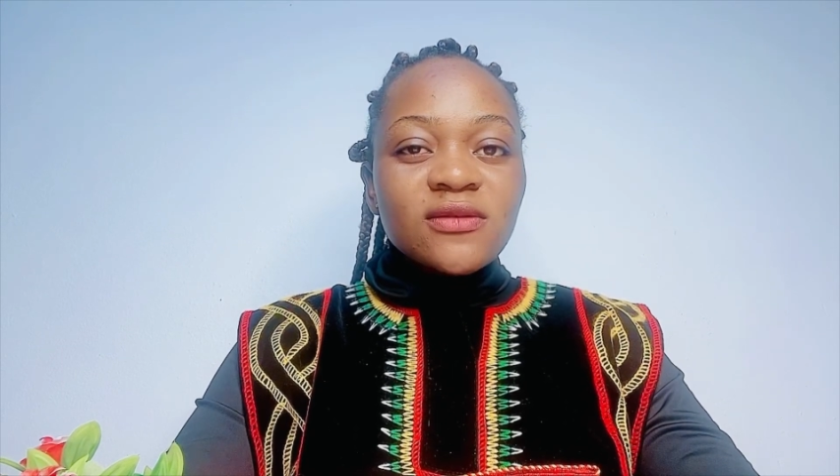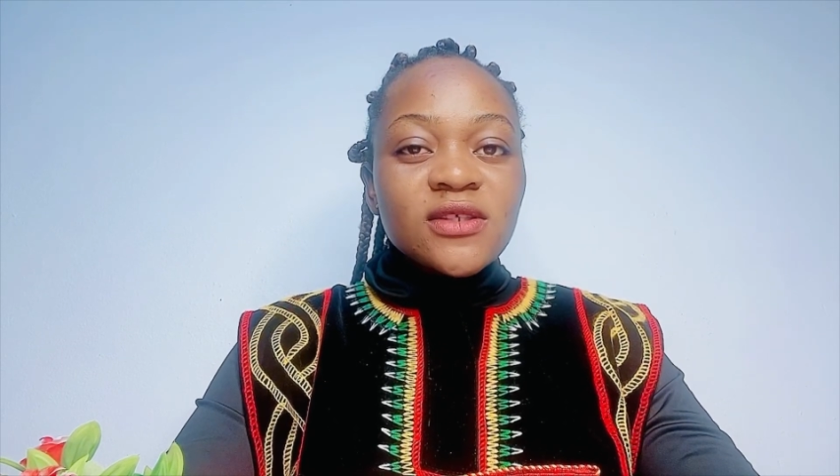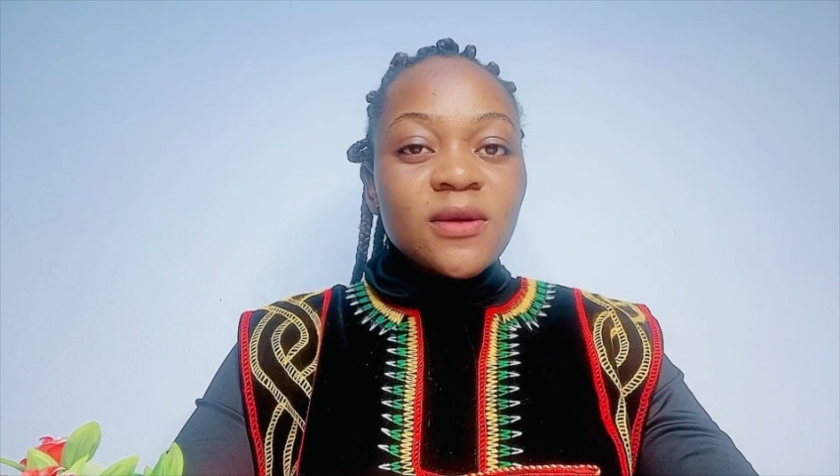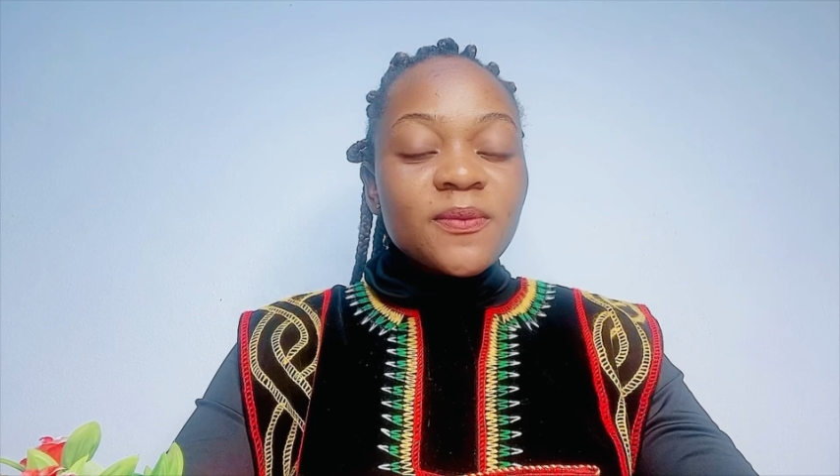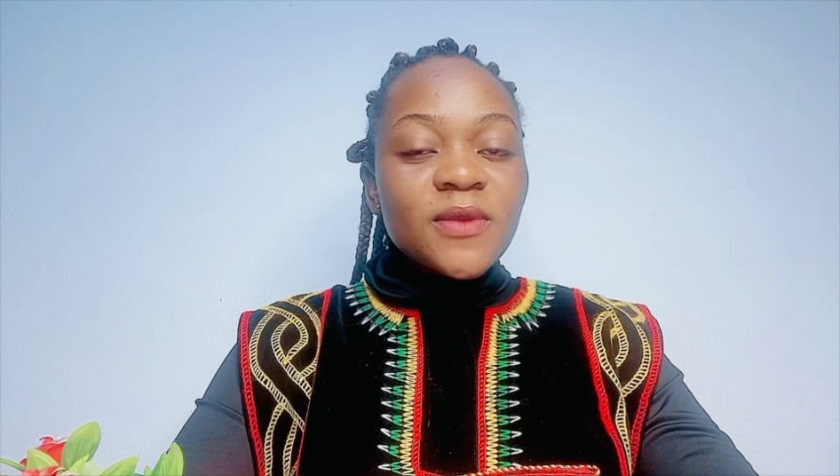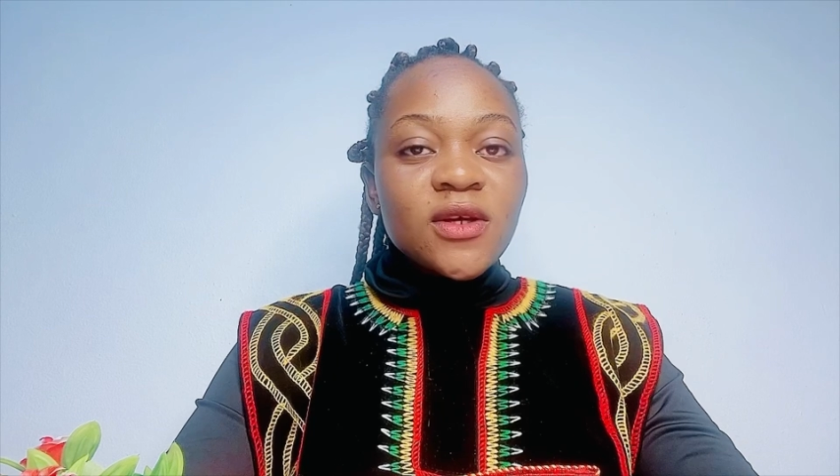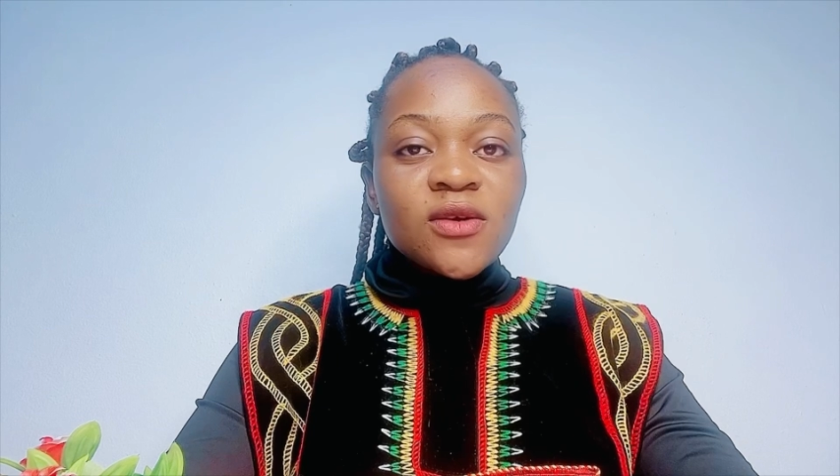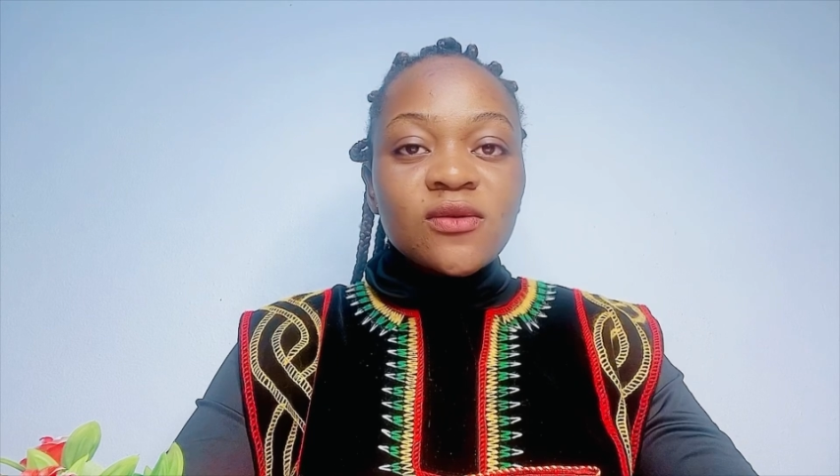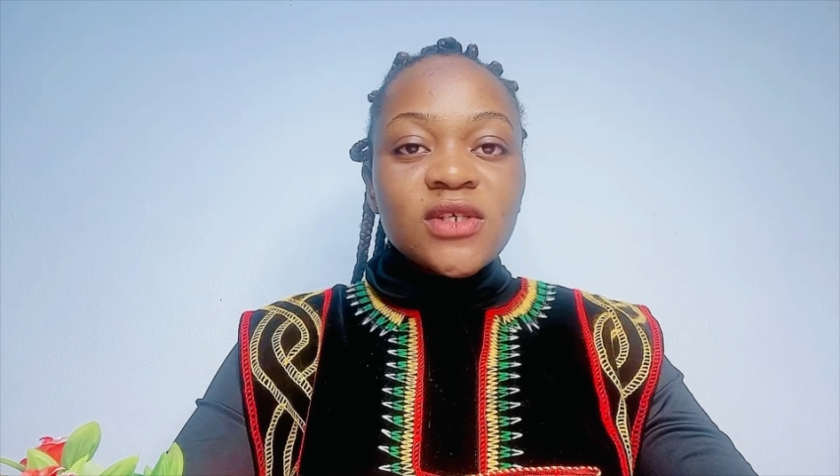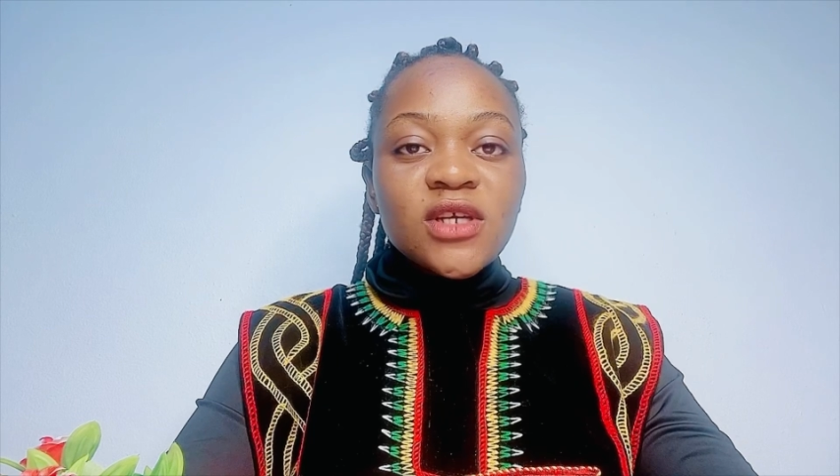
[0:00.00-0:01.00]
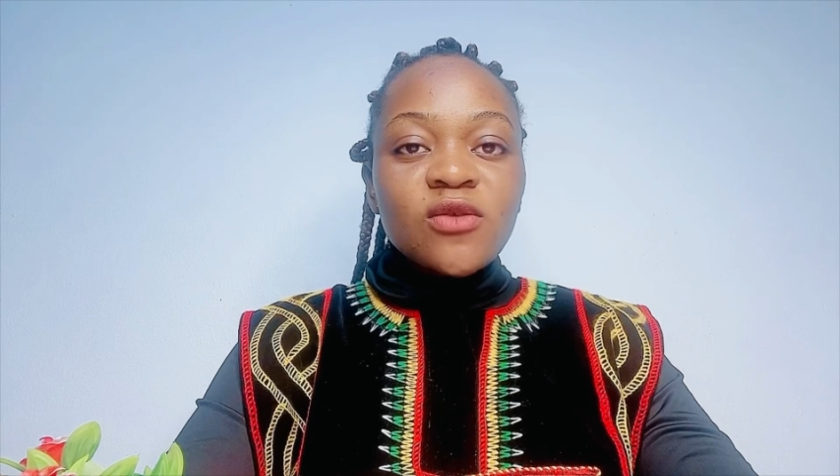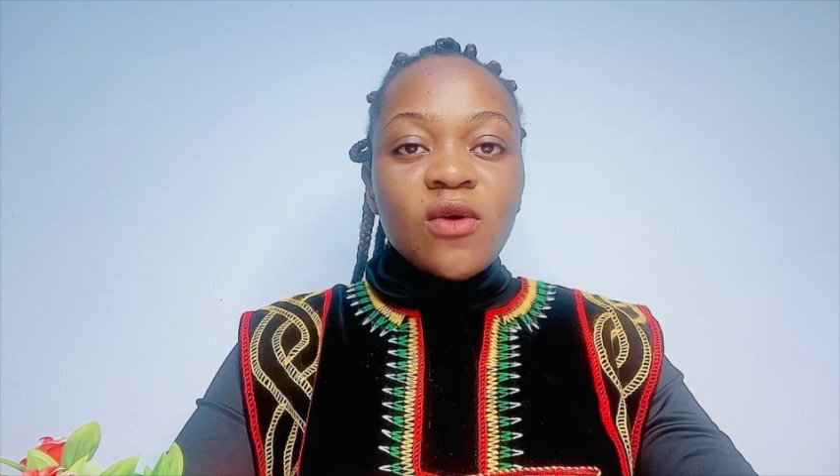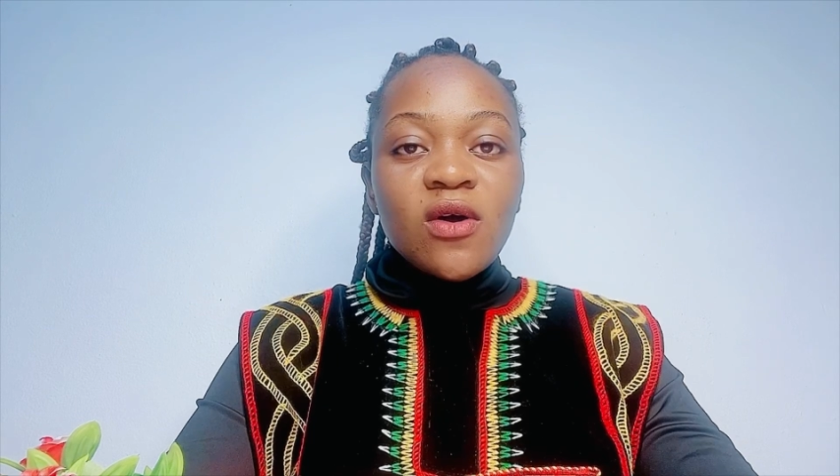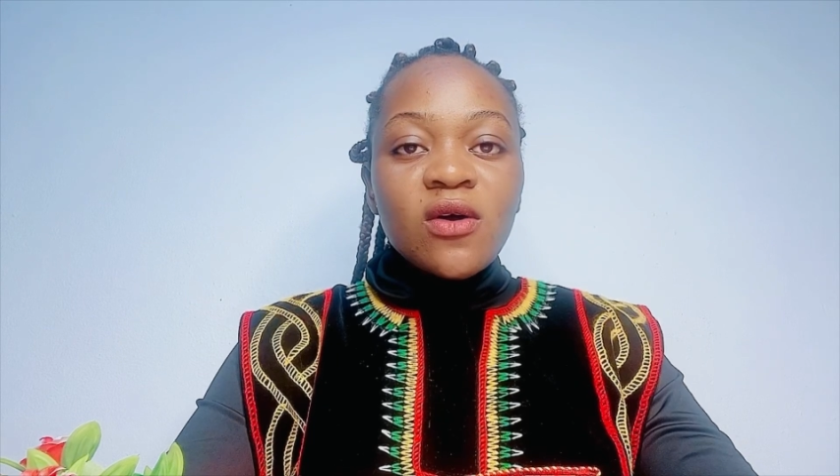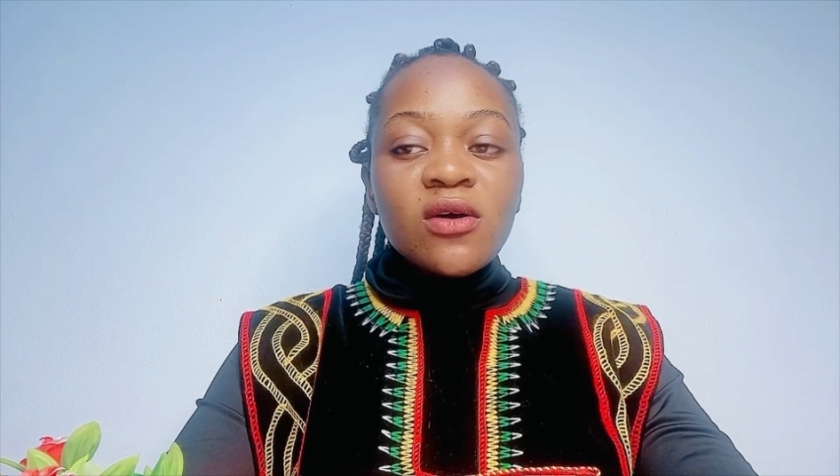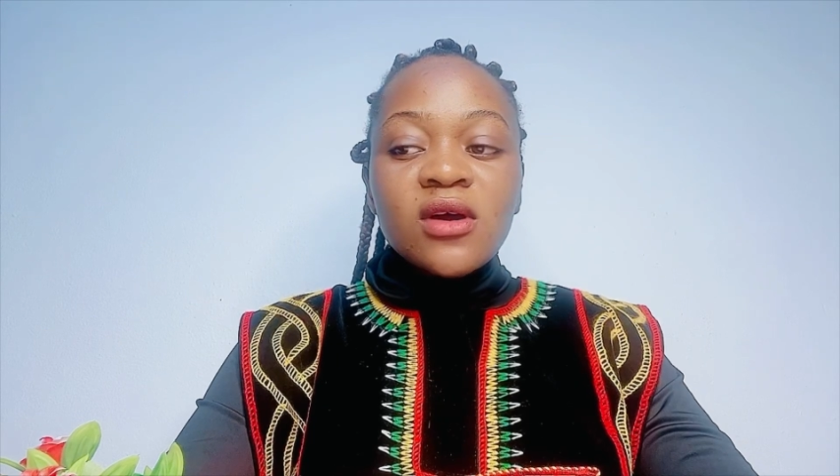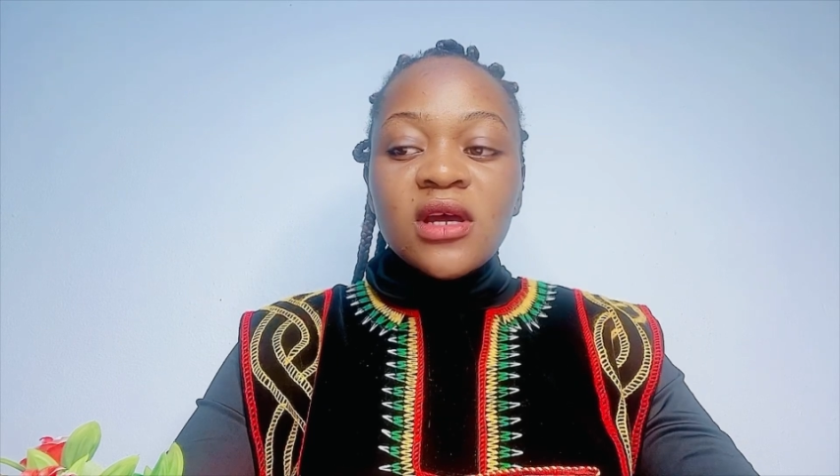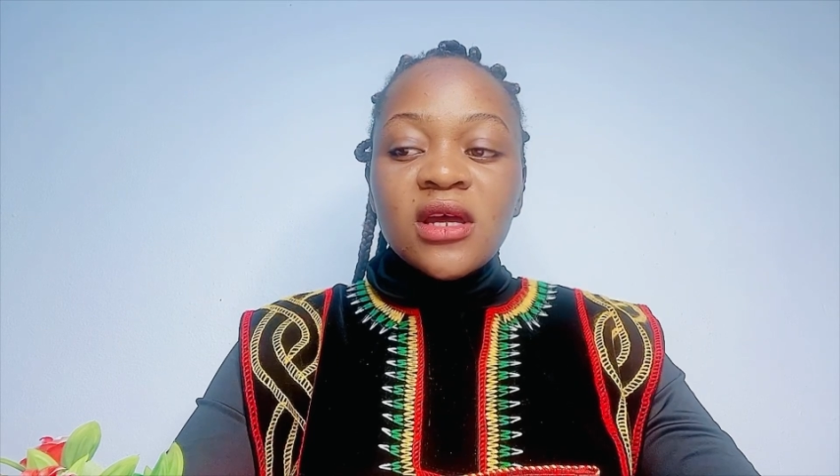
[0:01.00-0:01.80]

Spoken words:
something you did wrong,